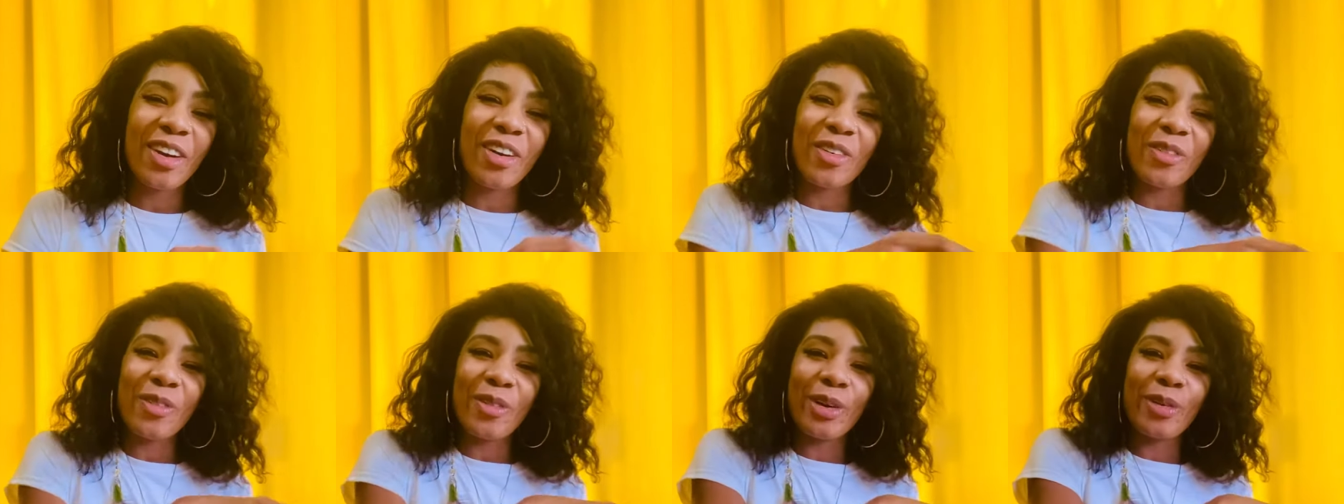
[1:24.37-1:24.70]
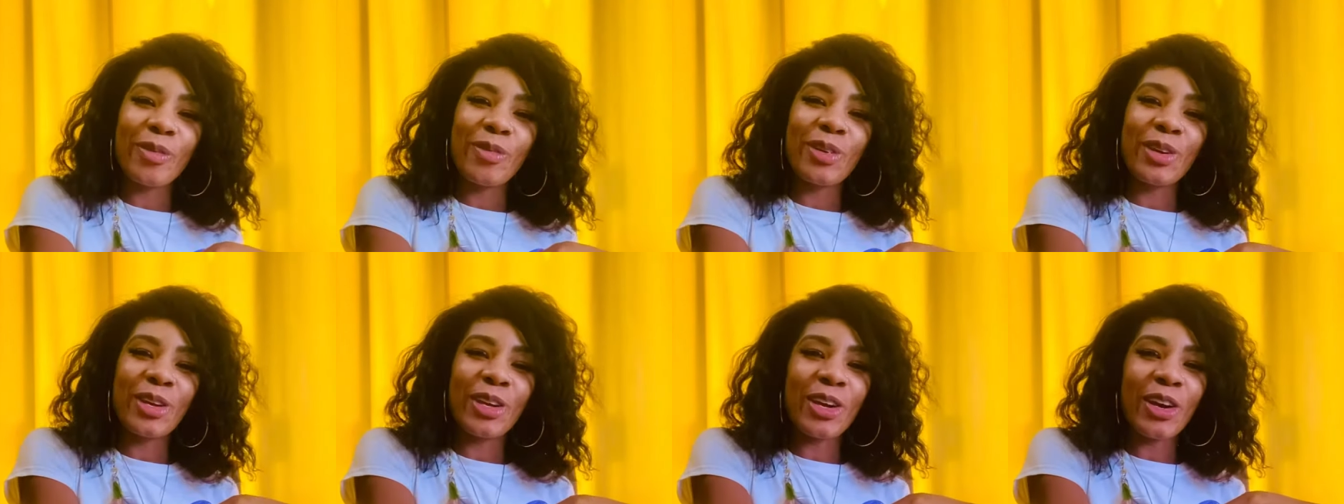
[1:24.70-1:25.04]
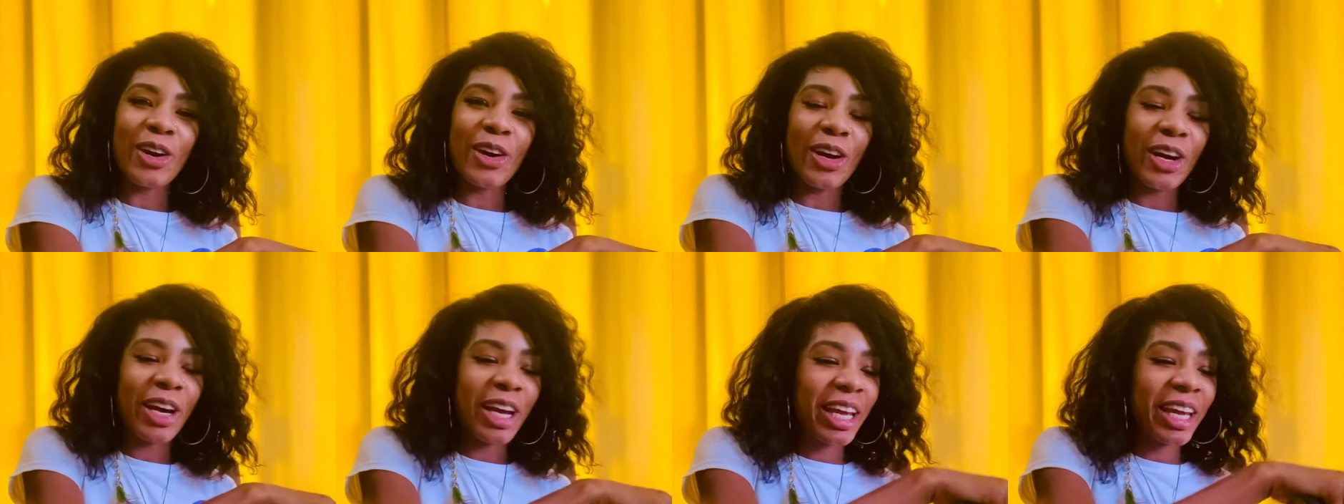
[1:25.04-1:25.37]
with
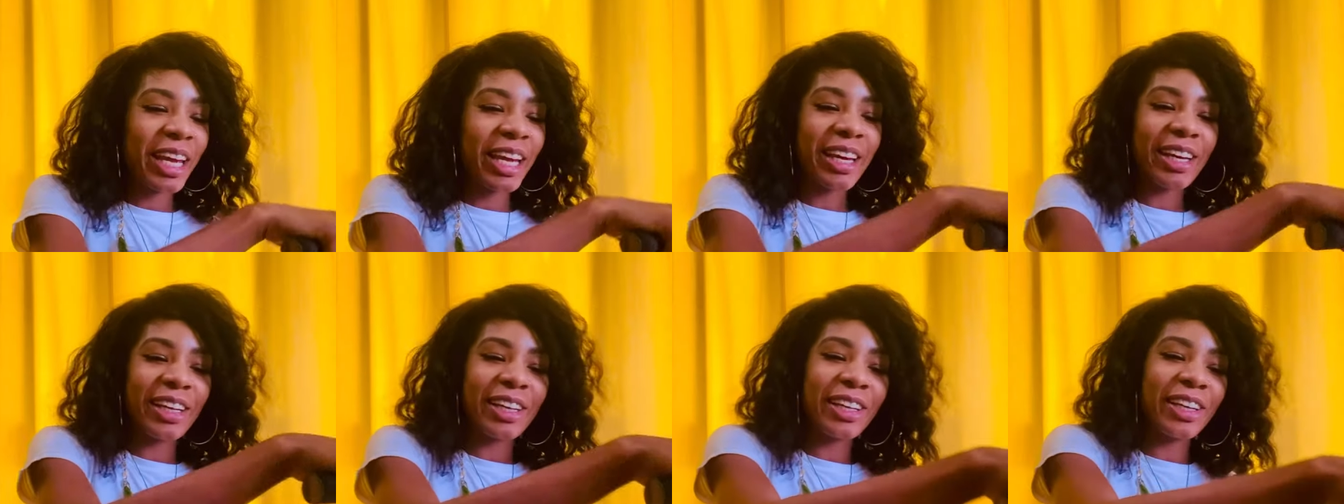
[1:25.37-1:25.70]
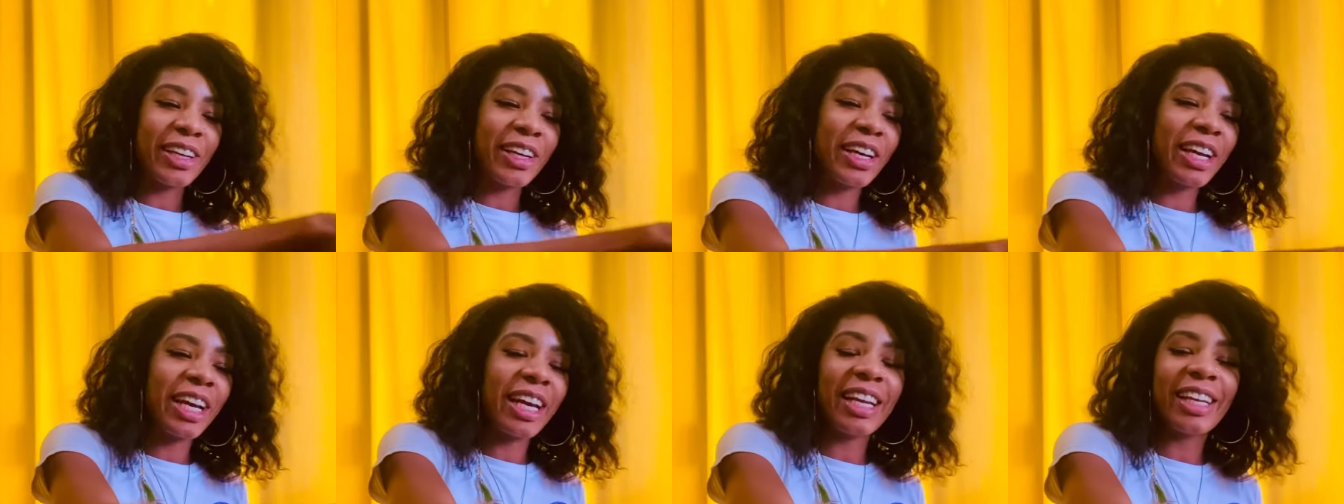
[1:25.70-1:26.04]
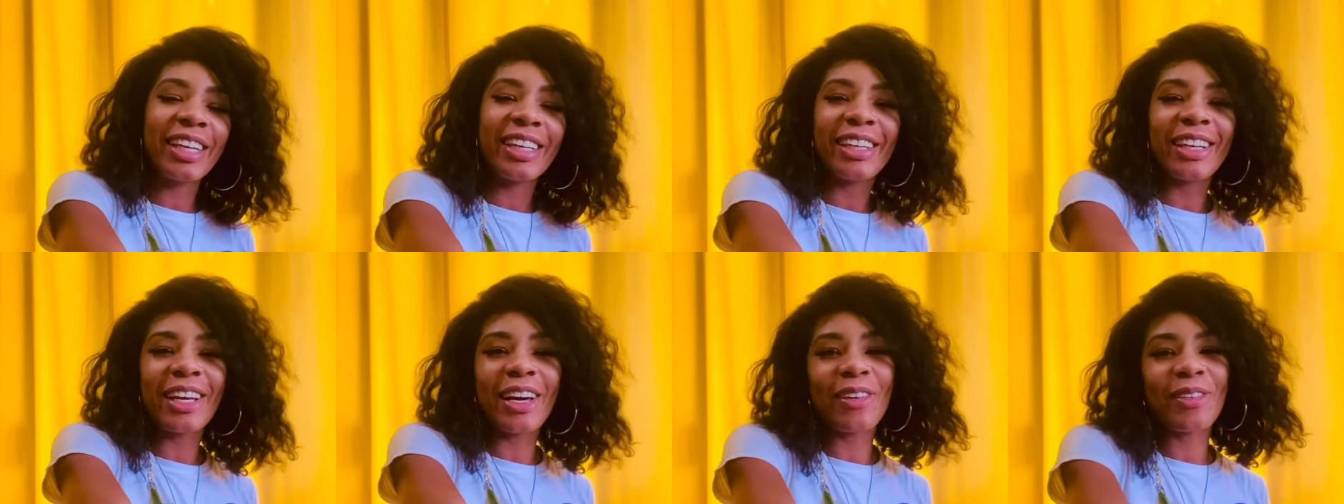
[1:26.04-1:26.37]
your healer
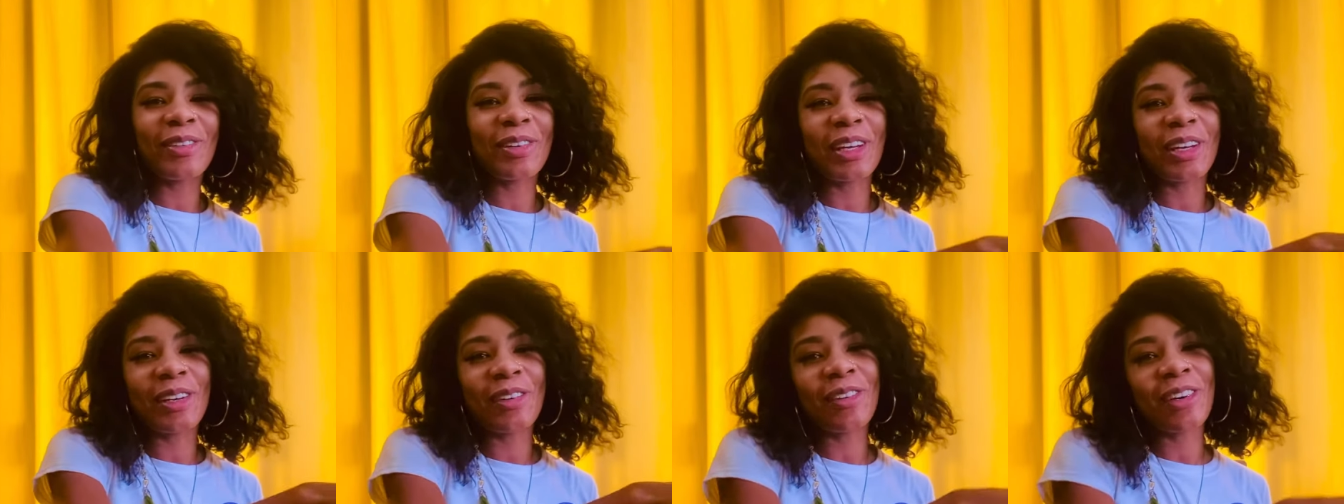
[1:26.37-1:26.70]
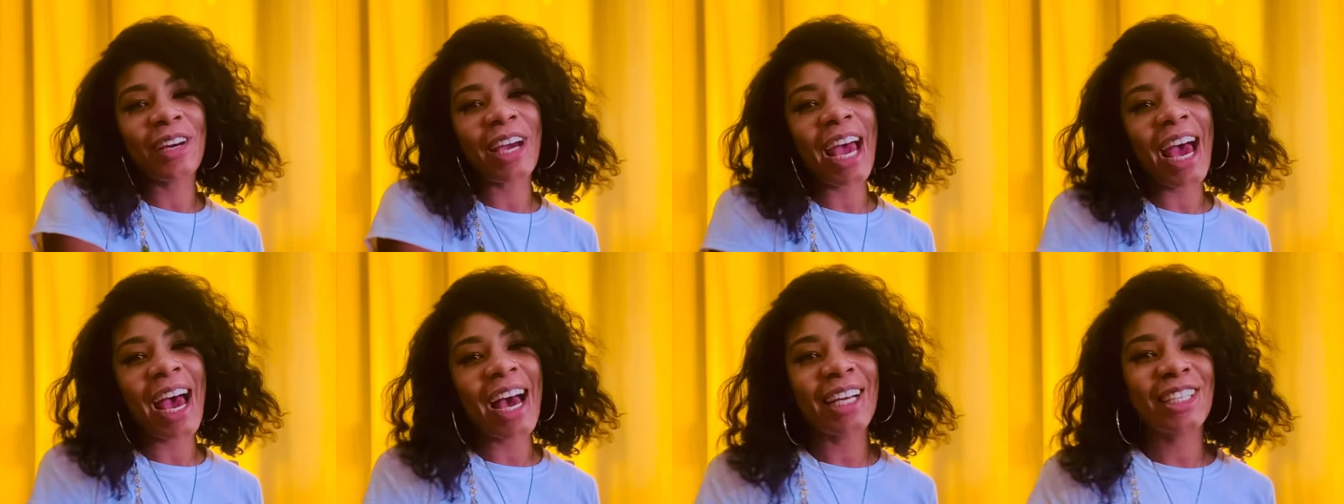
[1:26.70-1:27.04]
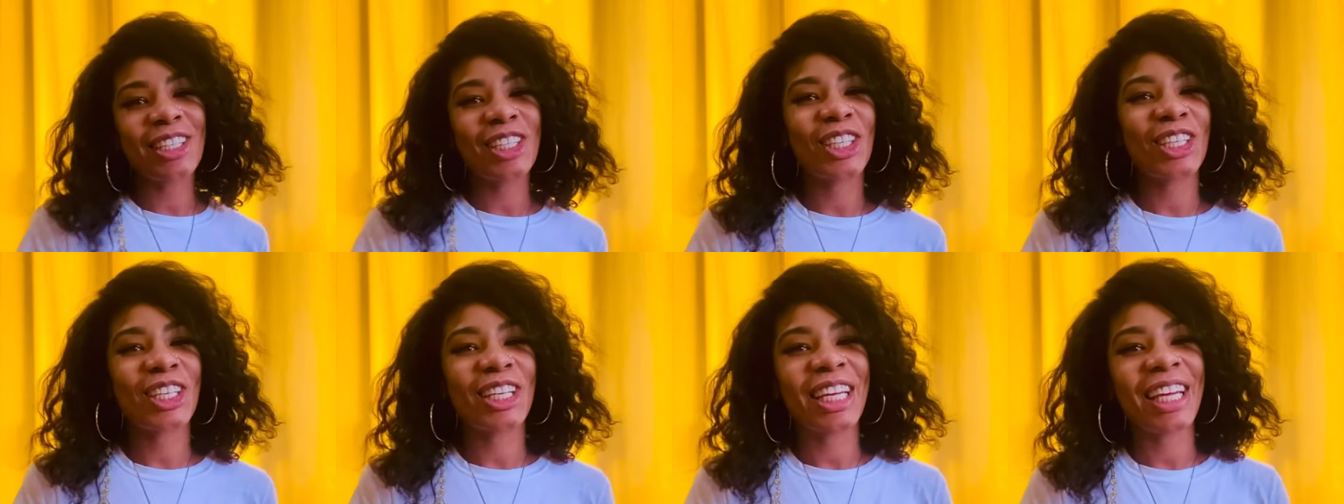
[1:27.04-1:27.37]
and love giver
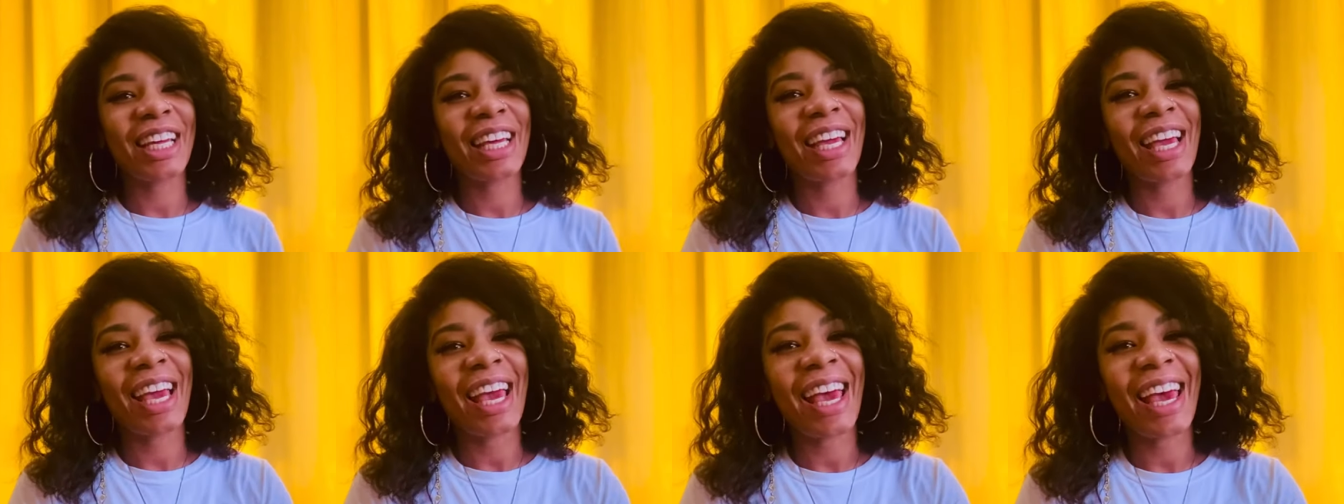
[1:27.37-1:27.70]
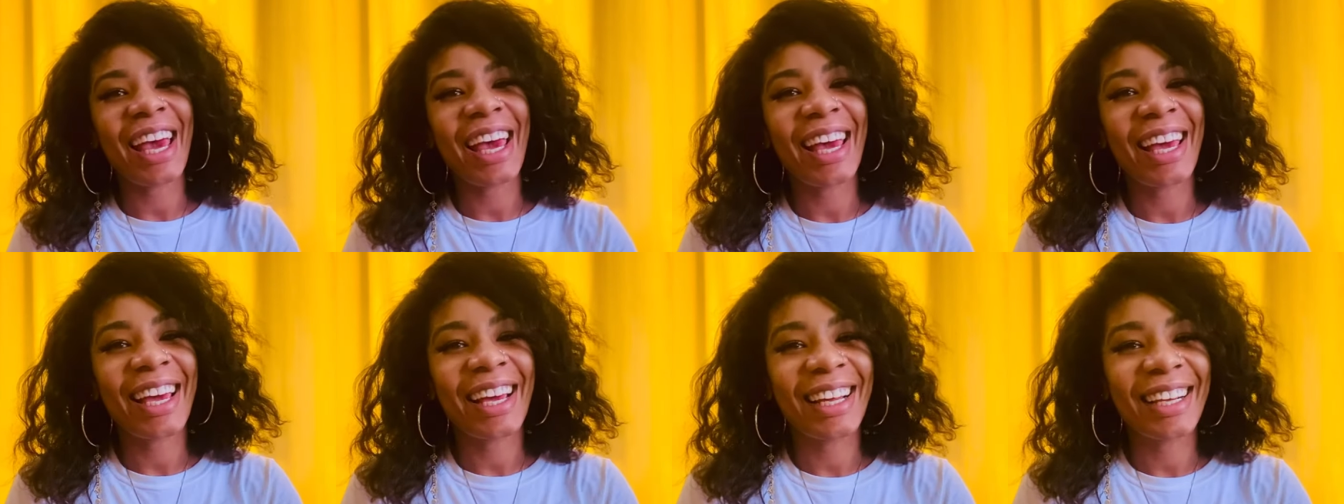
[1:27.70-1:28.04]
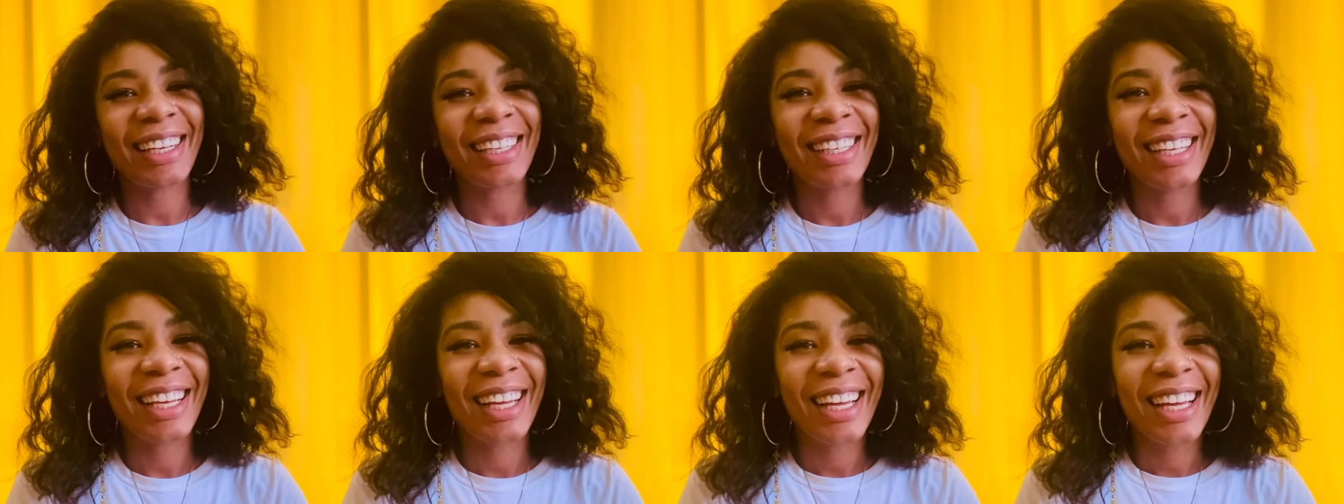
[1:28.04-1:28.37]
Ashley and